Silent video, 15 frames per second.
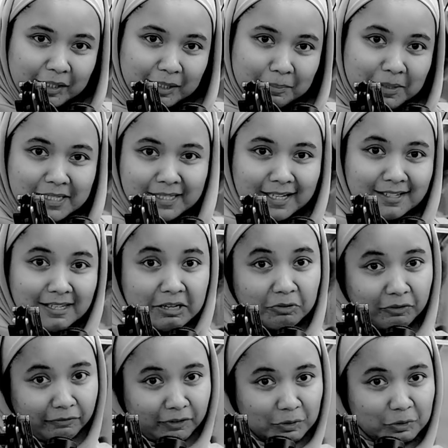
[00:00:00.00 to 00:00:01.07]
reader beside
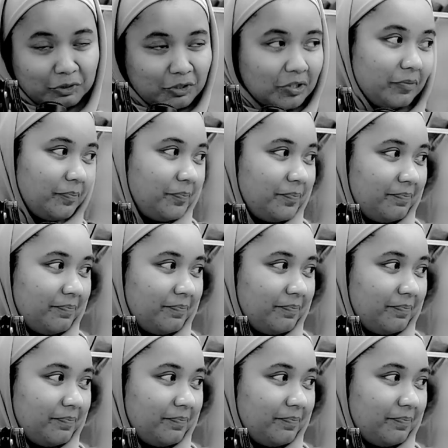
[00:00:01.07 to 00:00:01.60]
centrifuge.